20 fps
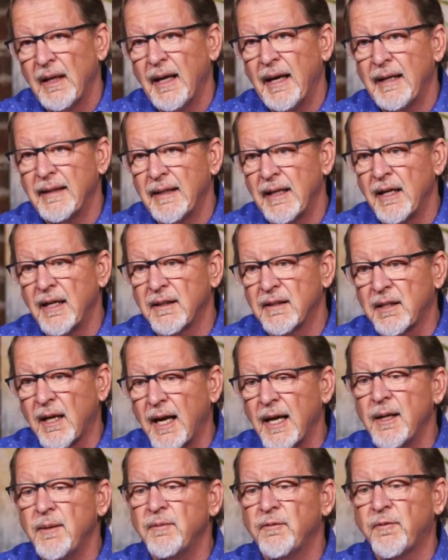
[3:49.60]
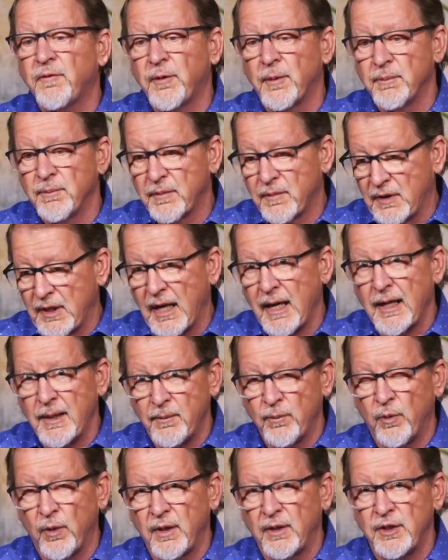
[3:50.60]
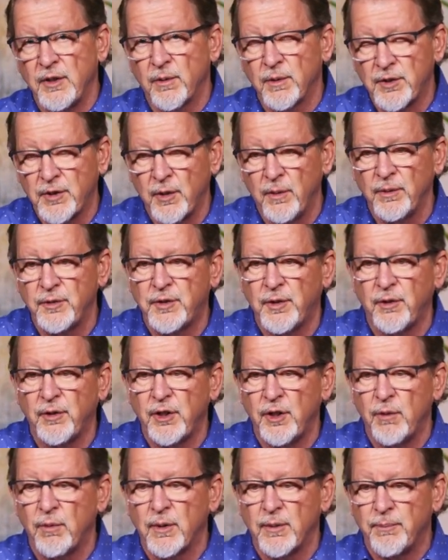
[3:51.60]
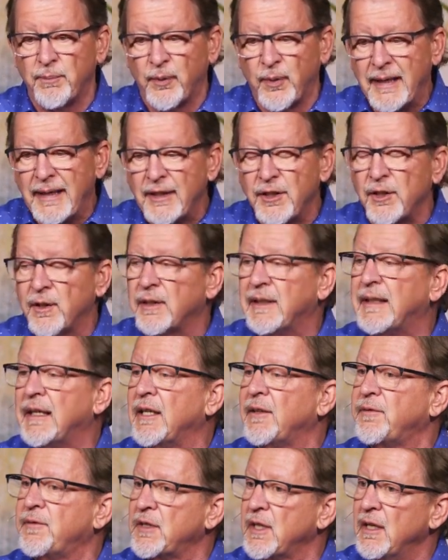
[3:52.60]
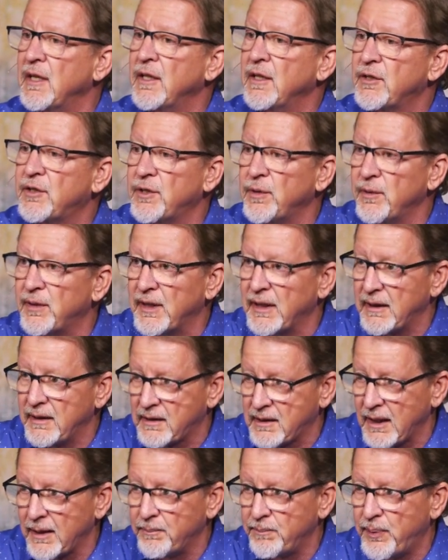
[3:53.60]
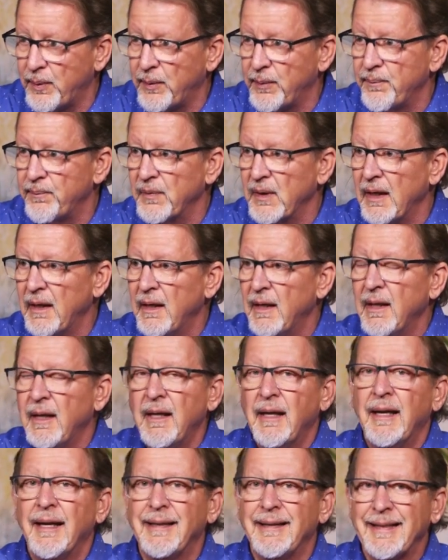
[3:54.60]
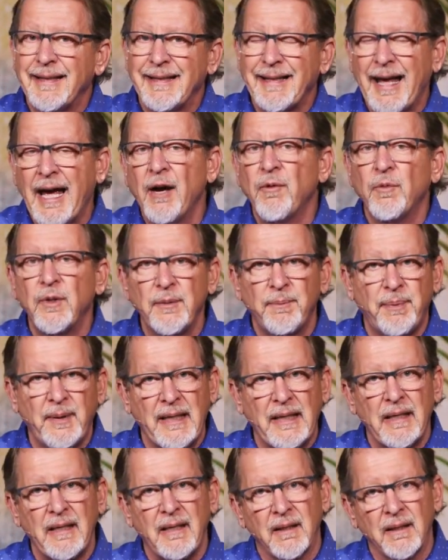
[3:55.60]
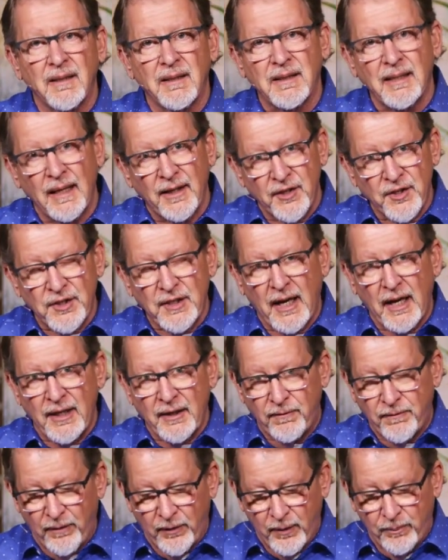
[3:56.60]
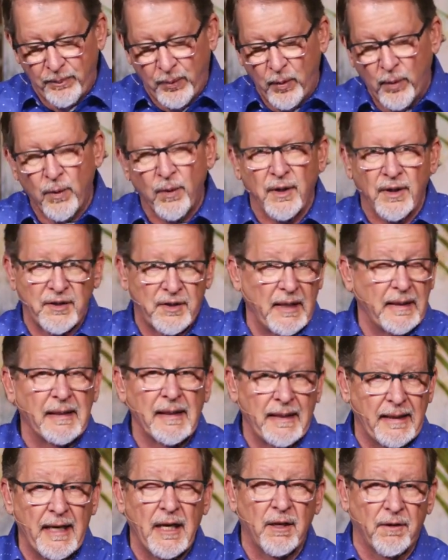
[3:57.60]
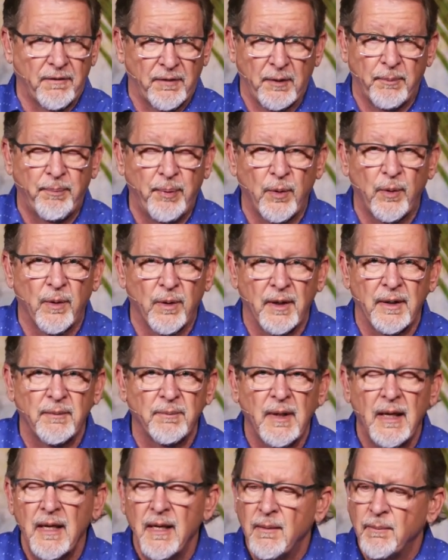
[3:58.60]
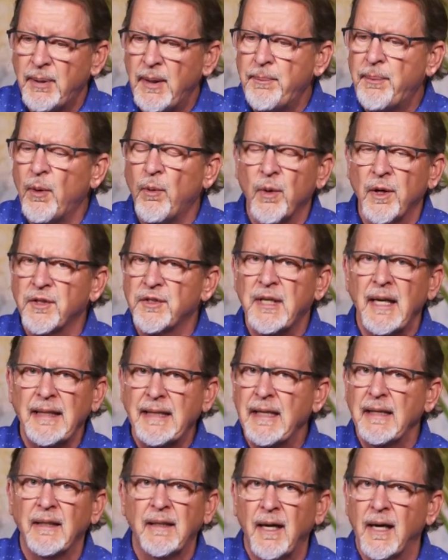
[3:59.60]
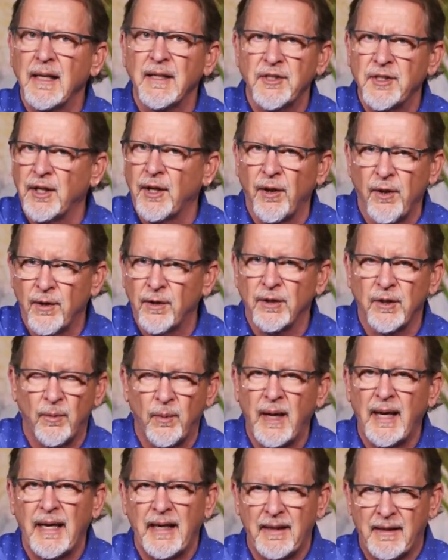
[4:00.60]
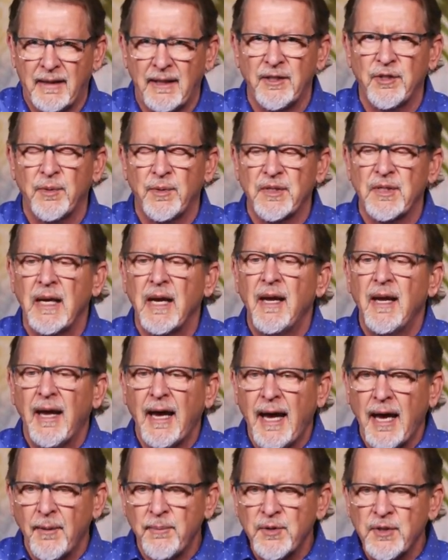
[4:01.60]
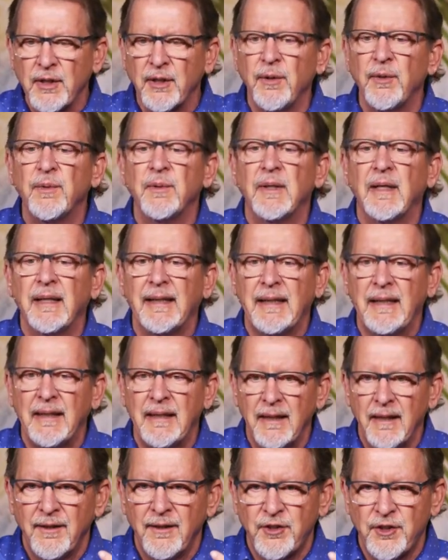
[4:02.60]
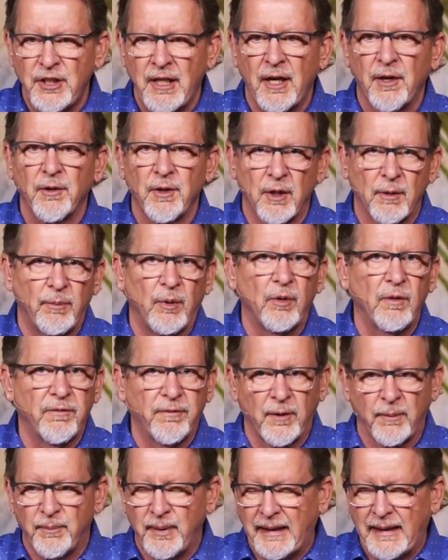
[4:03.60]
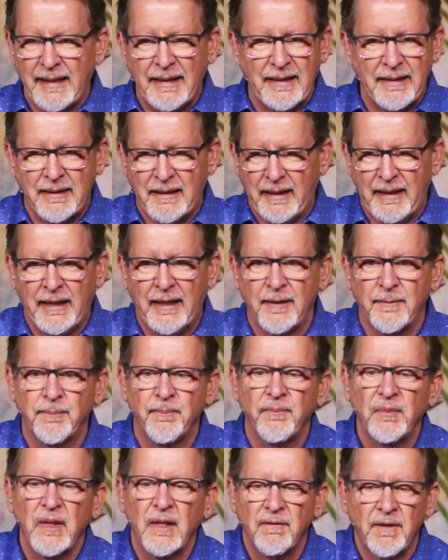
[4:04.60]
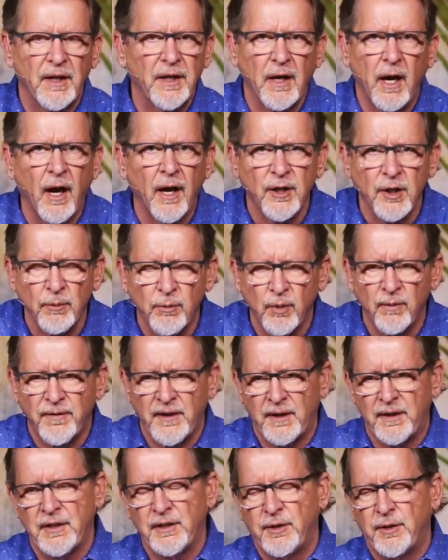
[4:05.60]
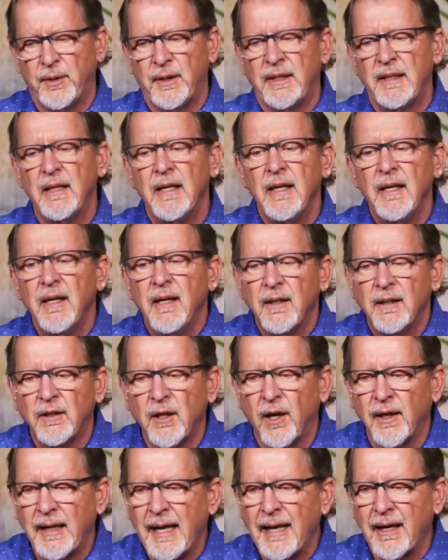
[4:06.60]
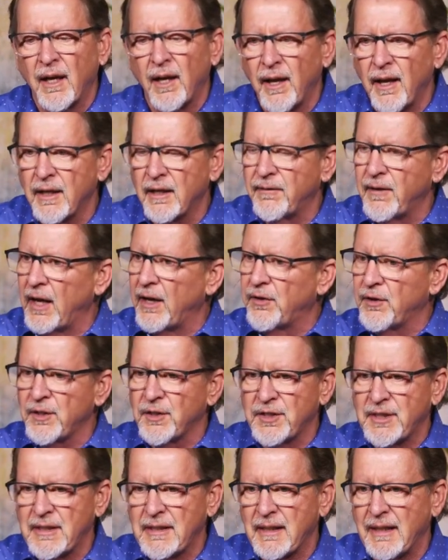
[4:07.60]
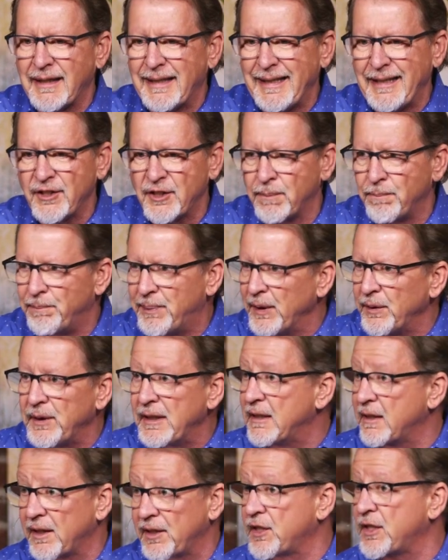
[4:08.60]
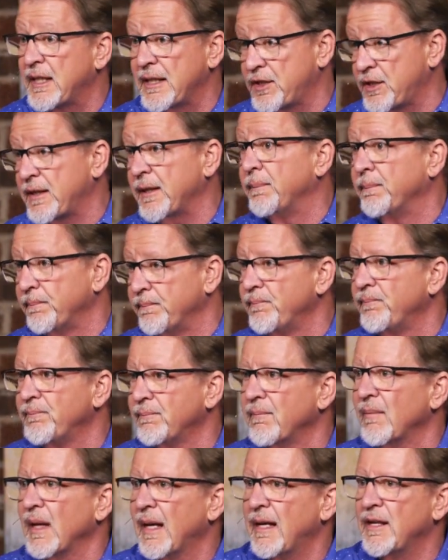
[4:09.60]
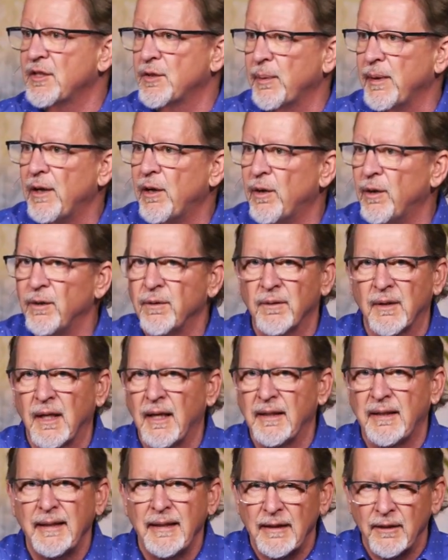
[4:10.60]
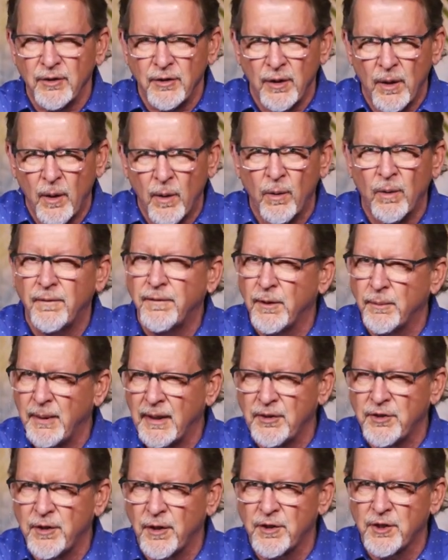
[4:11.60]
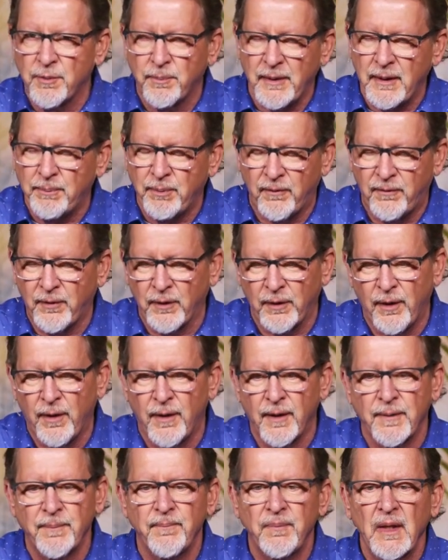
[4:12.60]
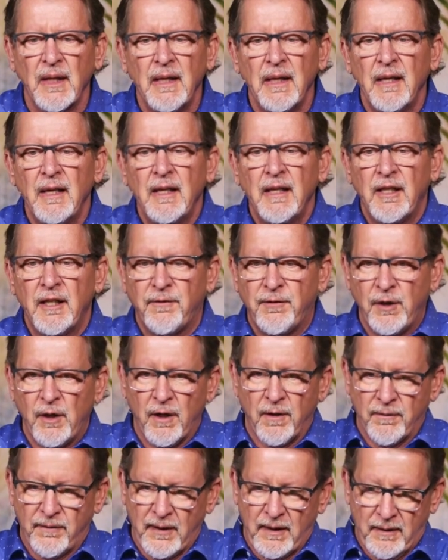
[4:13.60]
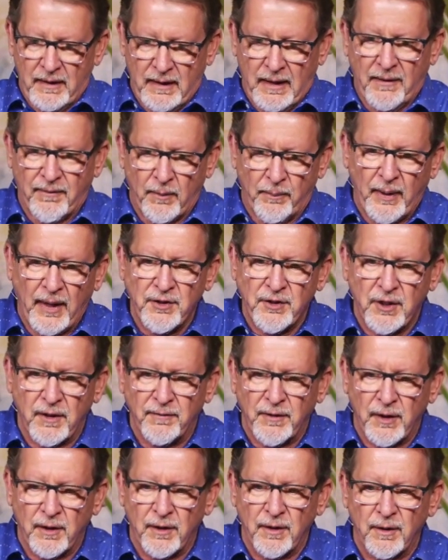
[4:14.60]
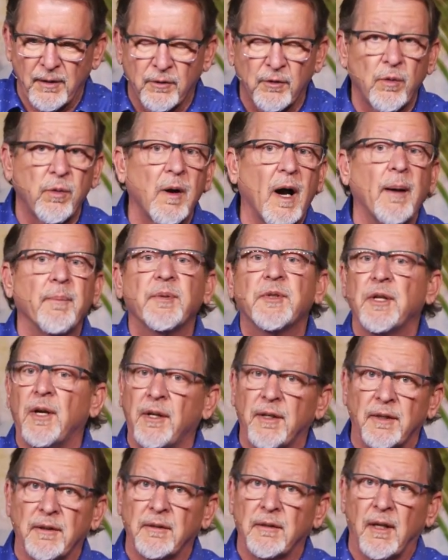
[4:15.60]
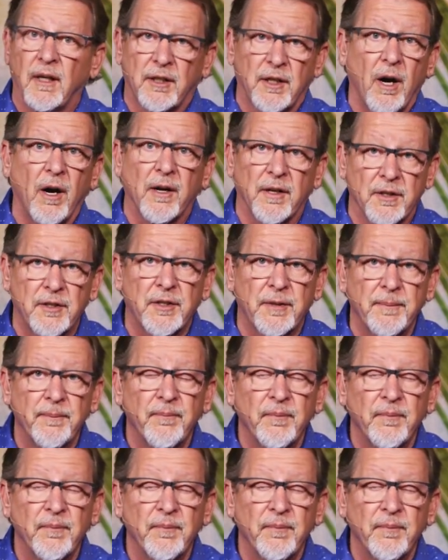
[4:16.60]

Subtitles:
And then at time from time when you were told to, you would bring your gift to the temple. And then that would be set aside for the poor and taking care of the poor. And people weren't taking cuts along the way. This was absolutely charitable from beginning to end. Very honorable, very good. God had a lot of other things built into the system. As we all, I think, know, if you've been church people for long, if you have a bunch of your crops on a cart,